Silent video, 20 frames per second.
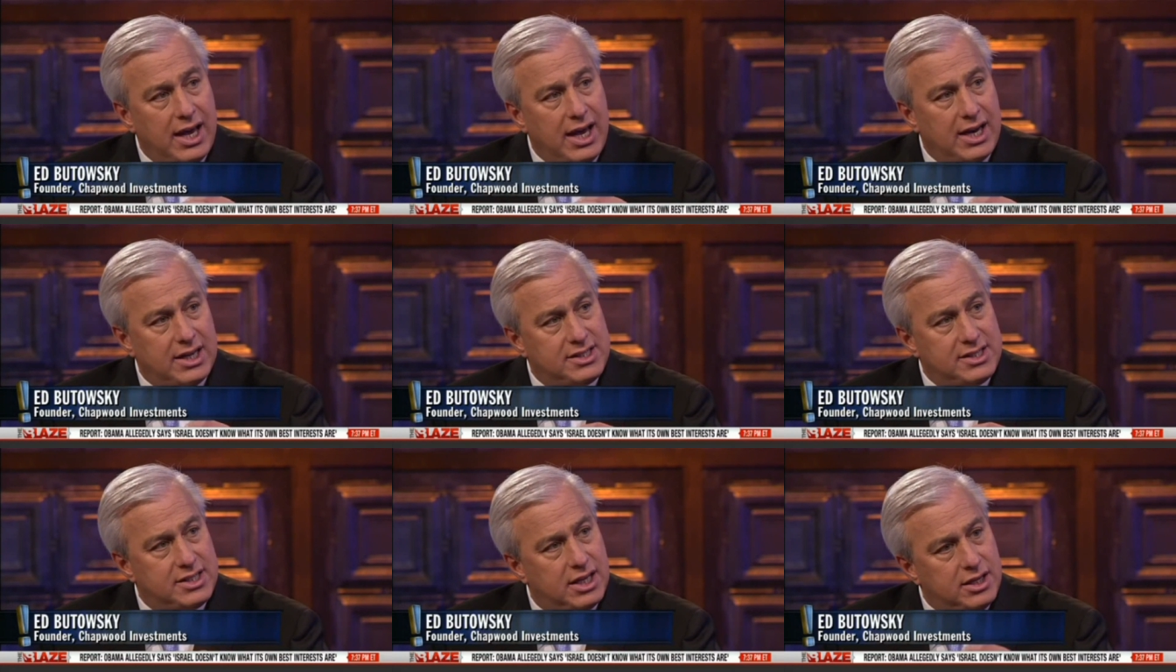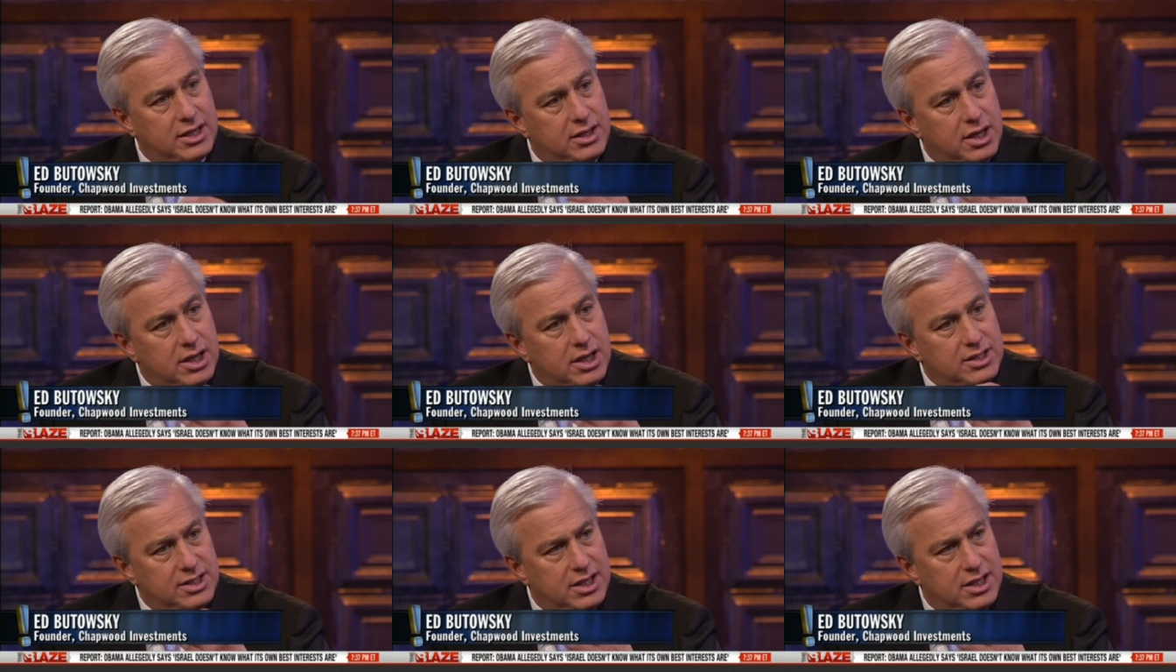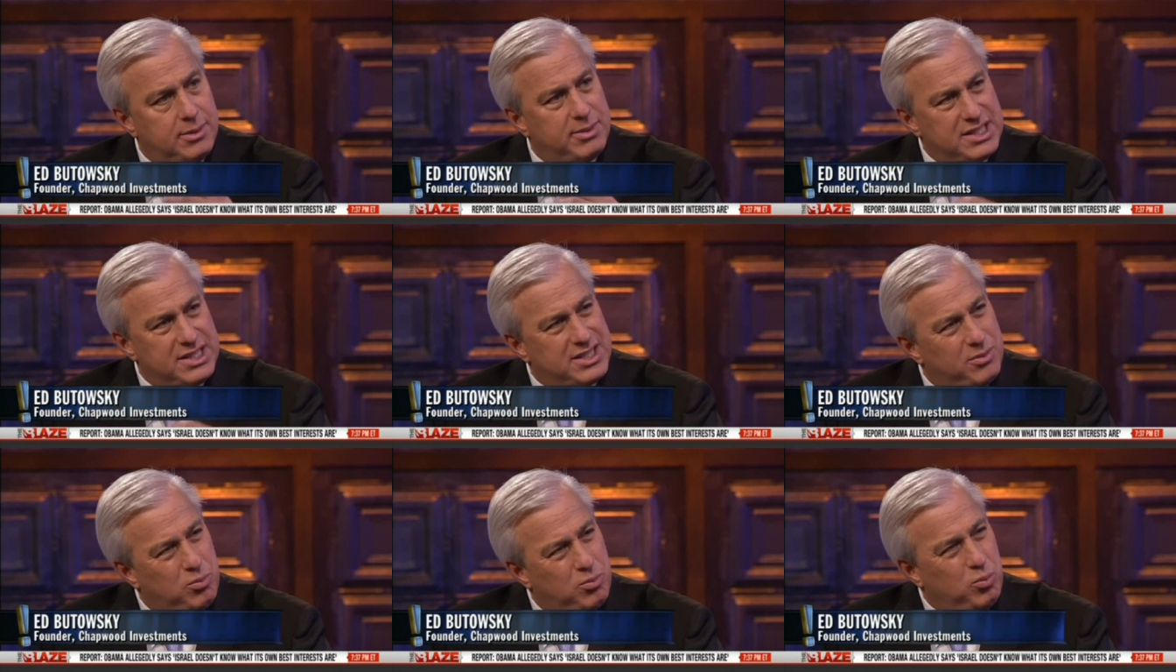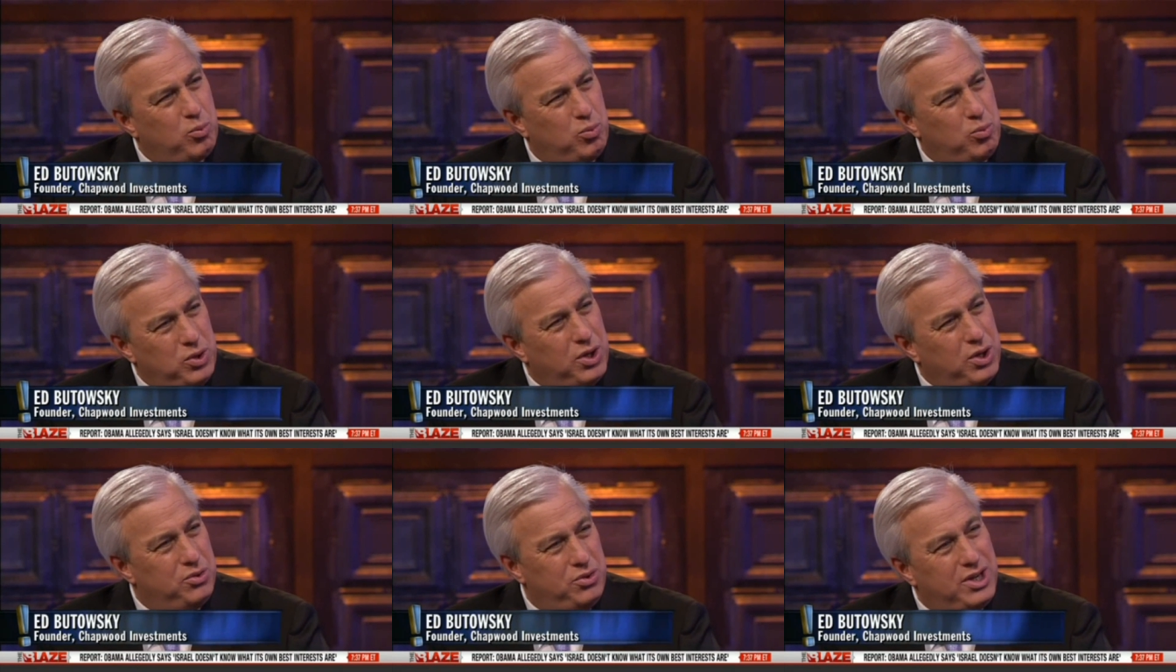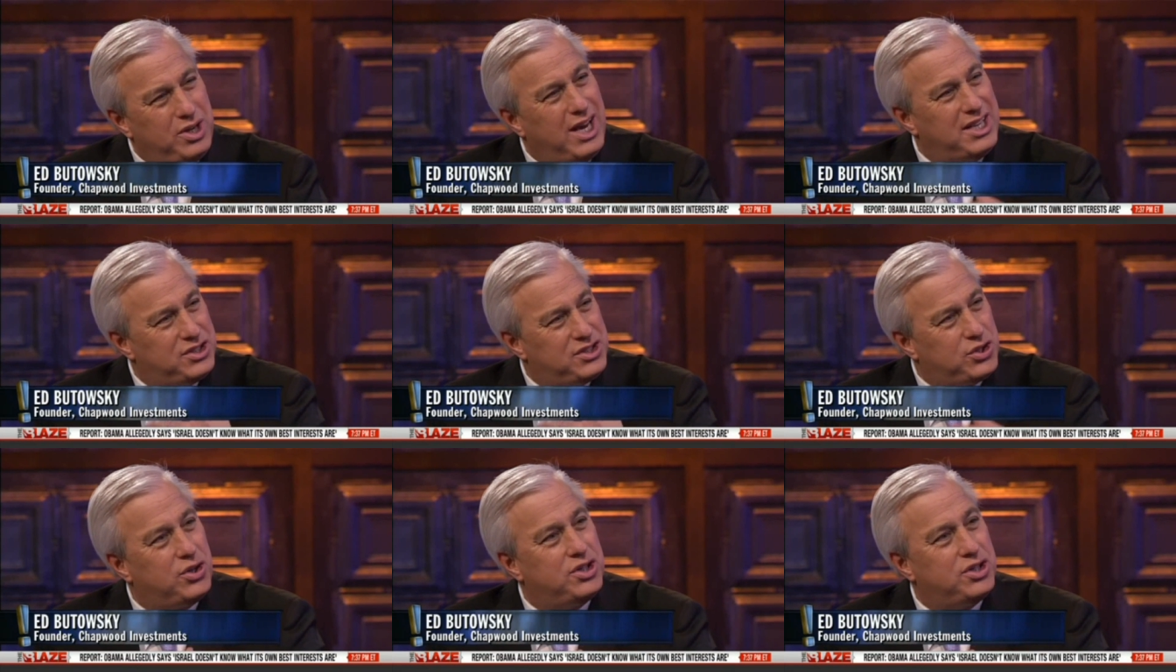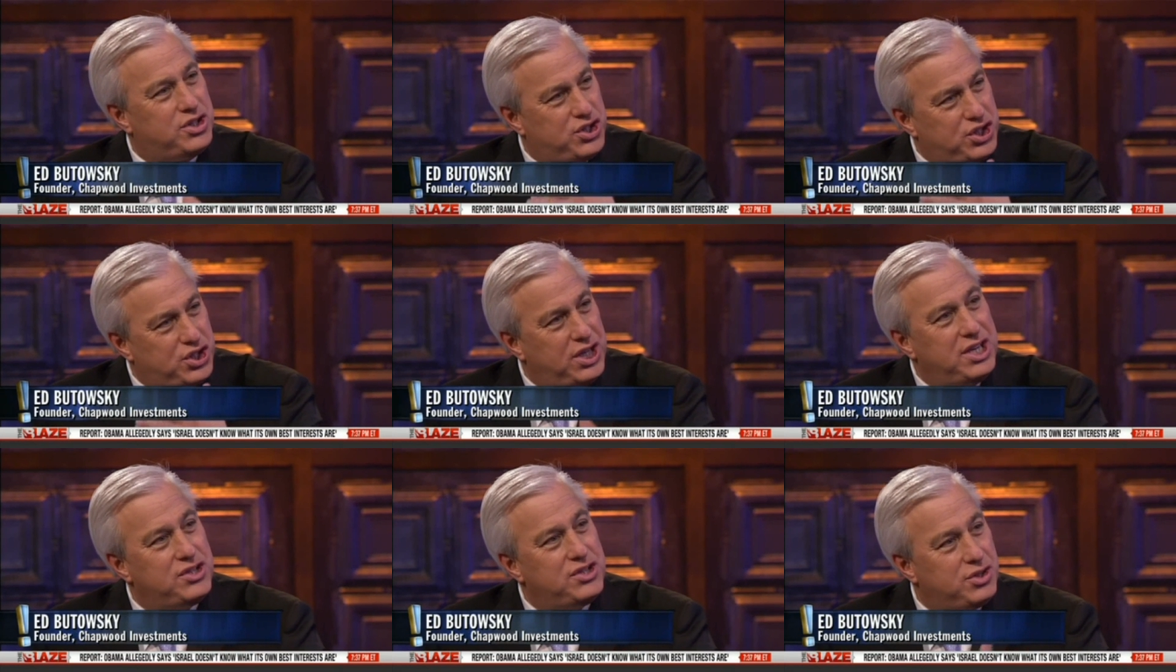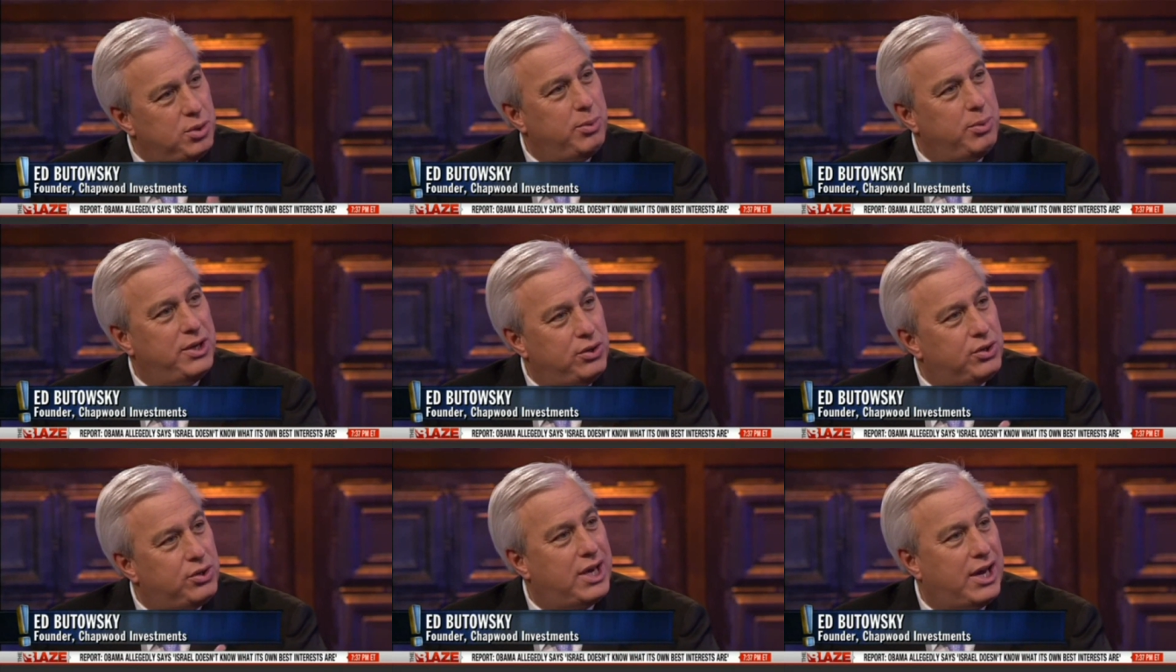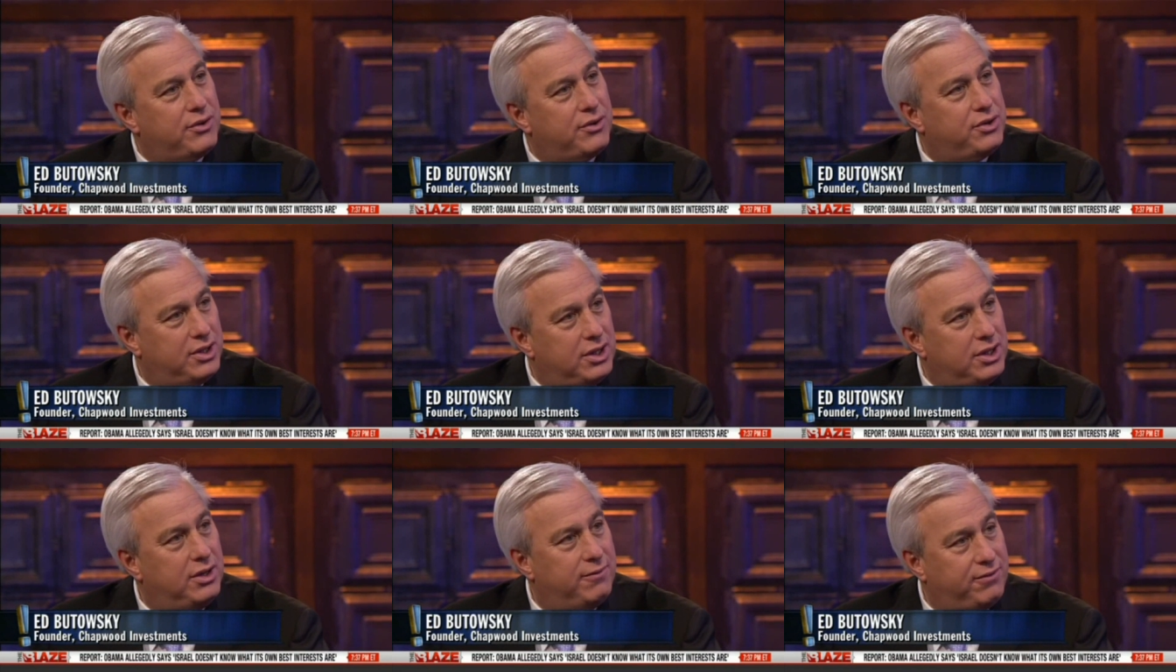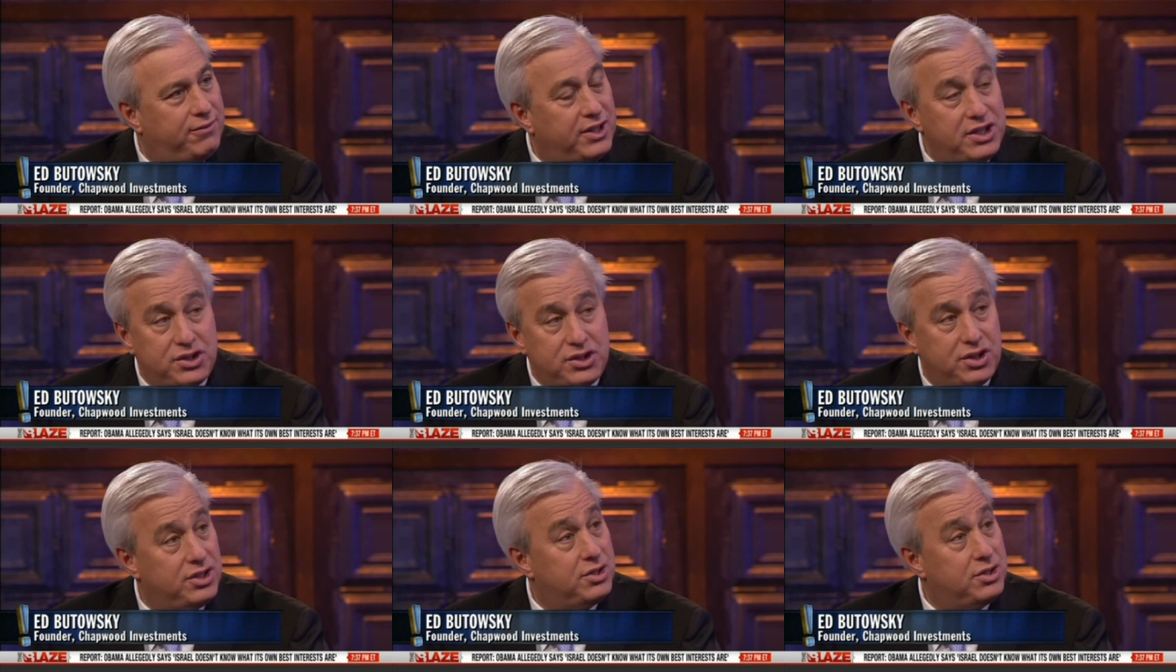and I said to him, I said, you know, you guys started changing the way you calculate inflation.